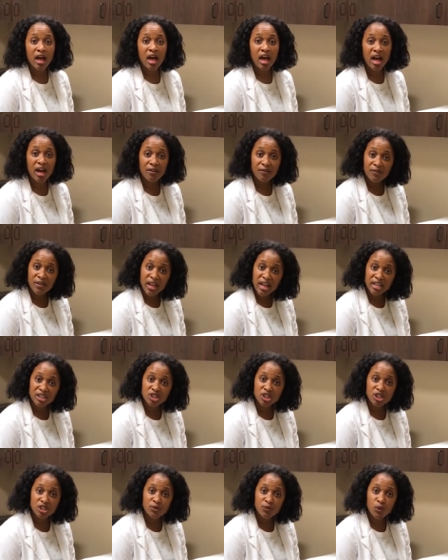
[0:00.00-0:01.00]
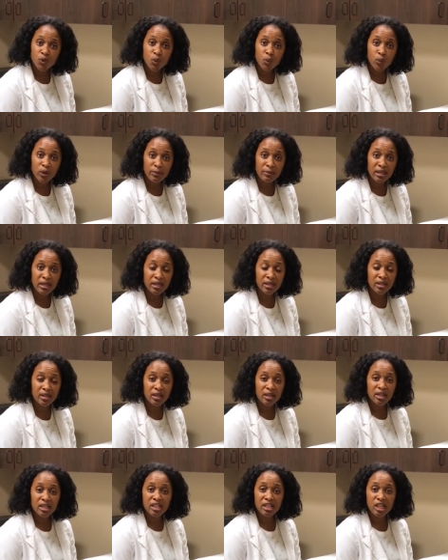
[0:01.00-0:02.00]
hot flashes for women,
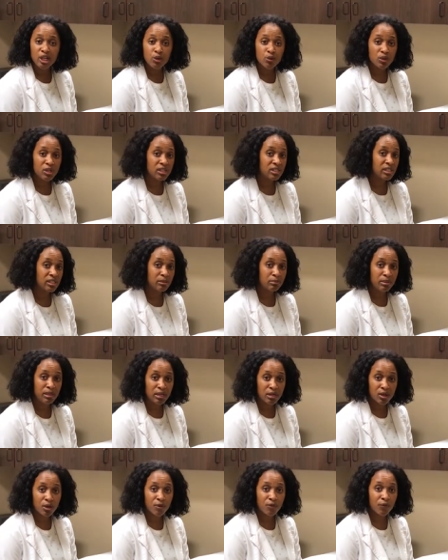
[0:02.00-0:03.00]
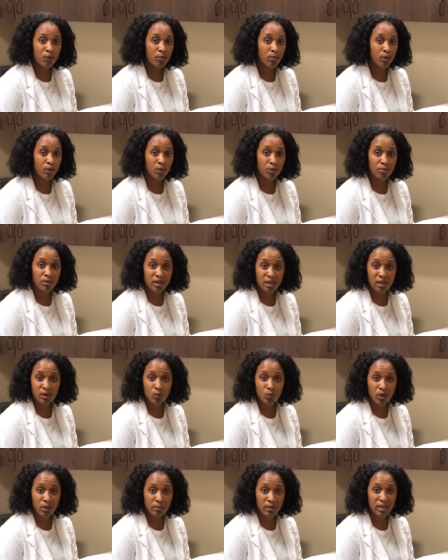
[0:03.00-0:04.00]
decreased libido for both men
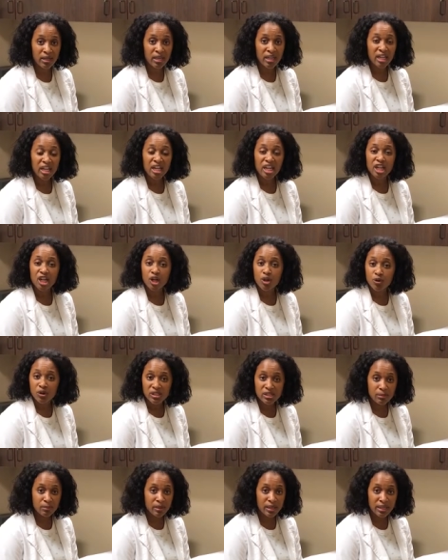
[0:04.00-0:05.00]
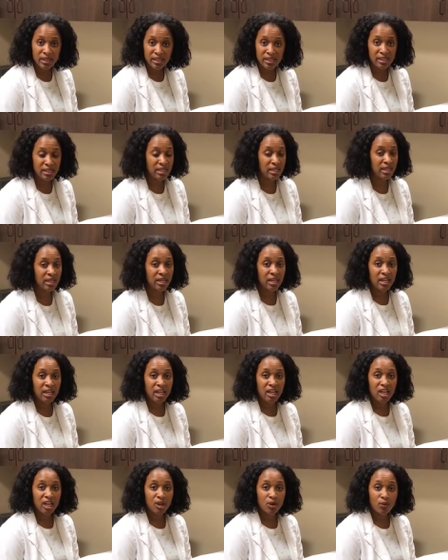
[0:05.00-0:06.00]
and women, irritability,
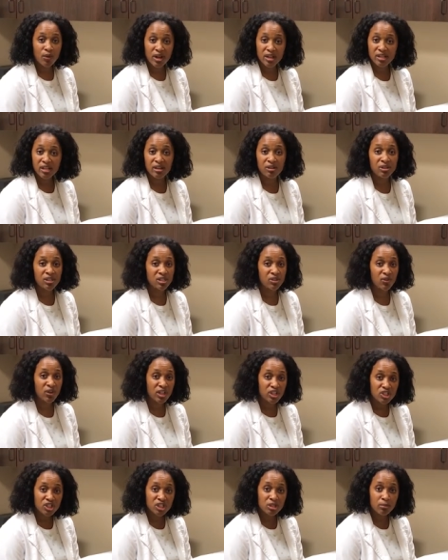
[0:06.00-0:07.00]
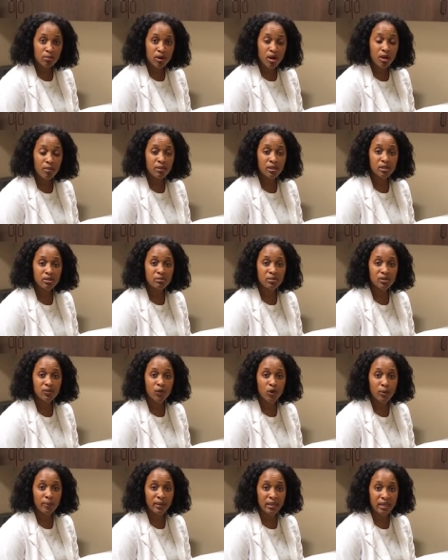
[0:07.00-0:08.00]
erectile dysfunction problems
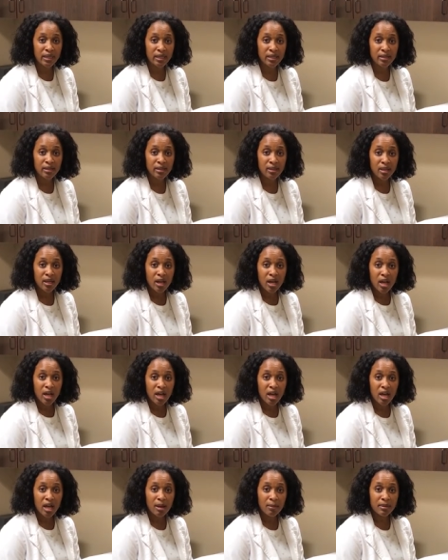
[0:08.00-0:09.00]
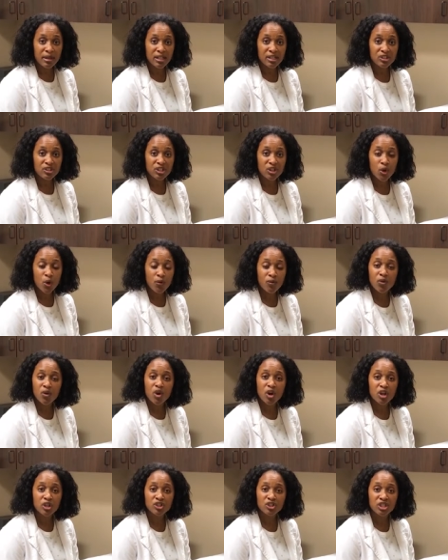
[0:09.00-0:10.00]
for men, um, and
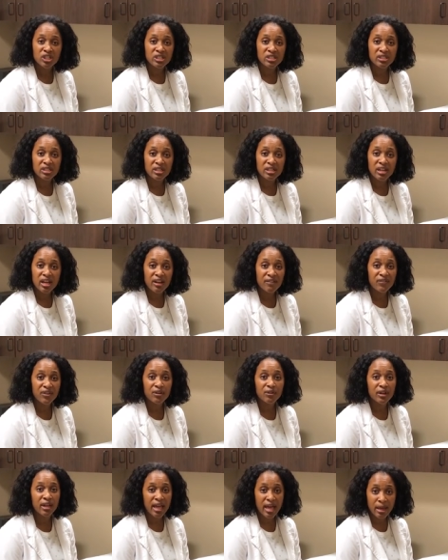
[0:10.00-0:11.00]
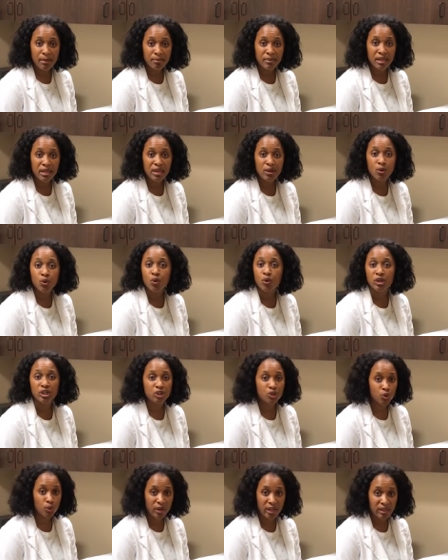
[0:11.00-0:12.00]
overall just not very happy or
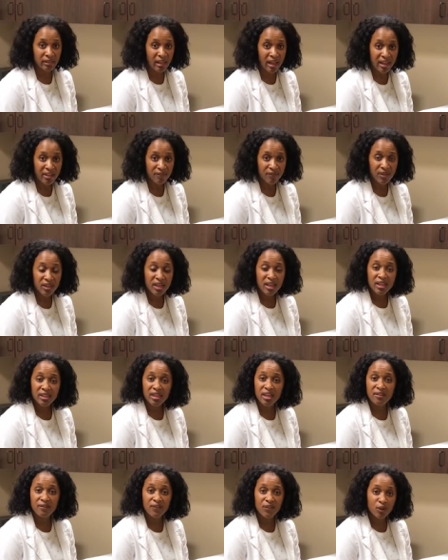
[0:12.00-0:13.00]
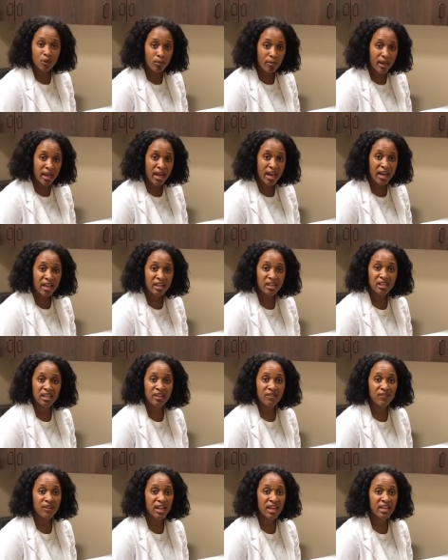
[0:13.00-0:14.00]
enjoying life. They feel bad,
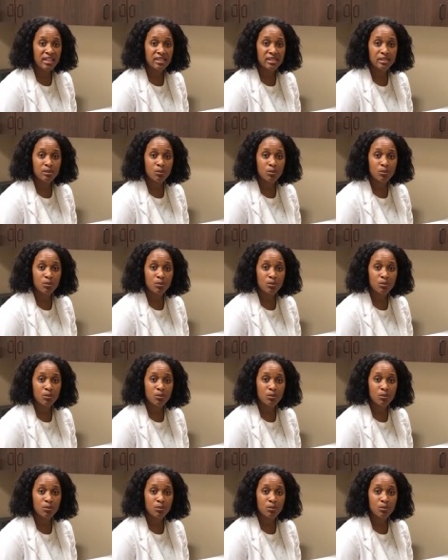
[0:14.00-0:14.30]
they've gained